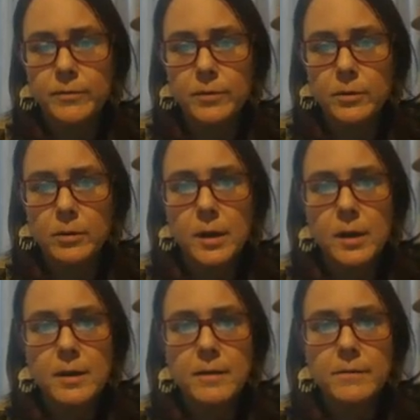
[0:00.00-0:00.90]
feel
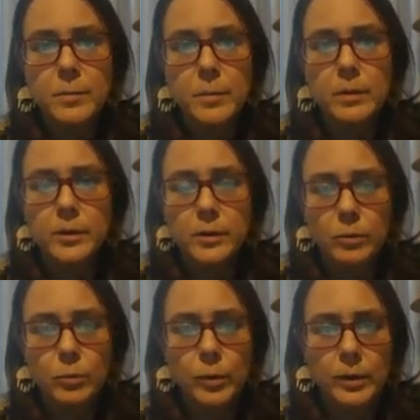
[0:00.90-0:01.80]
familiar
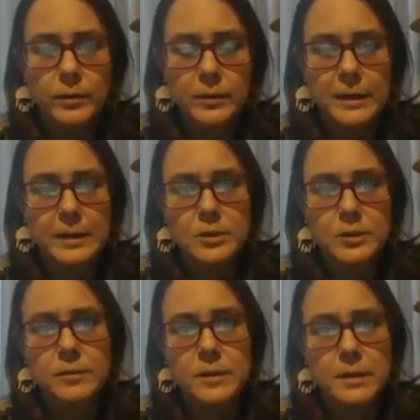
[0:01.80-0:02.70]
with each
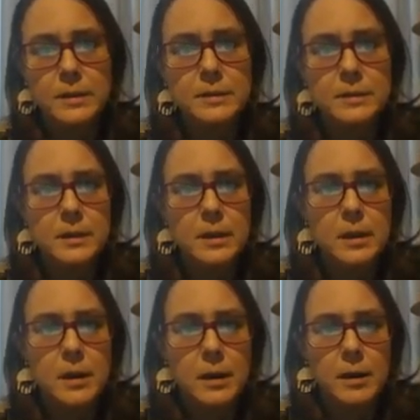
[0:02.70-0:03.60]
of these.
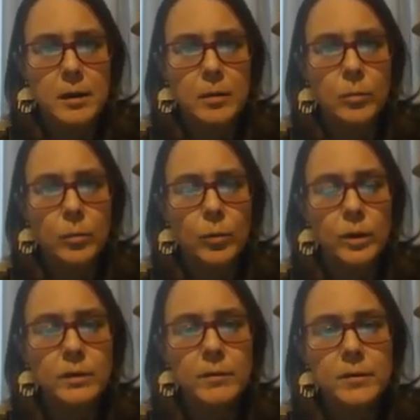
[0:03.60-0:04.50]
One
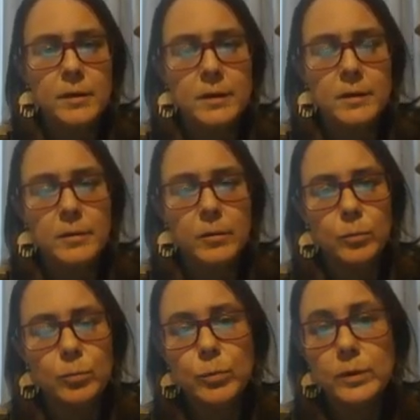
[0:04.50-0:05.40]
of the
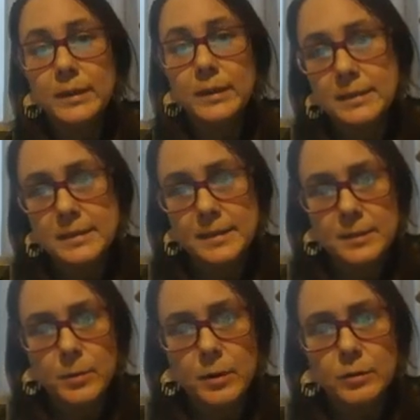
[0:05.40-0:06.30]
really nice things
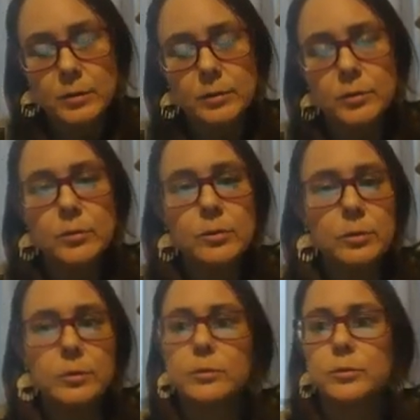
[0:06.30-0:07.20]
about
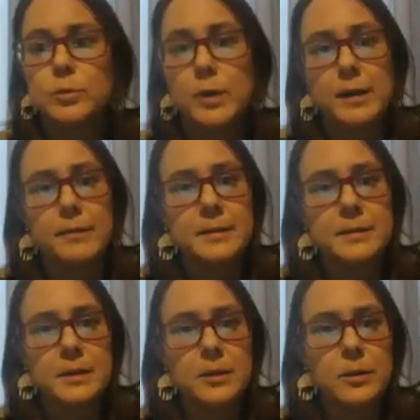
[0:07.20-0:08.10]
Google Drive is
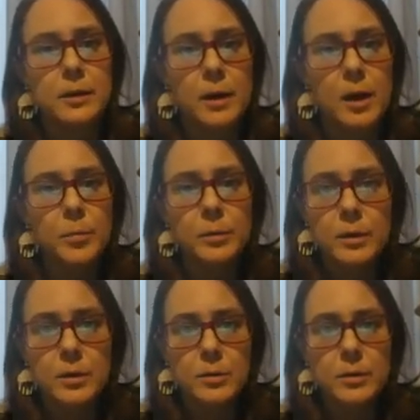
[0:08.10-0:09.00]
that you can
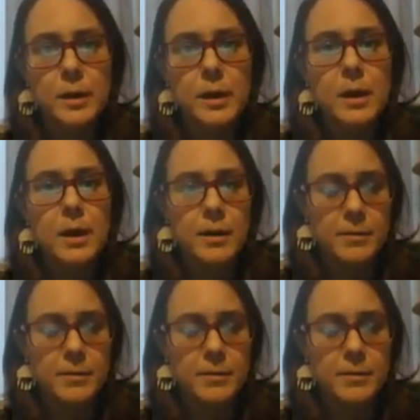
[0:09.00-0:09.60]
upload a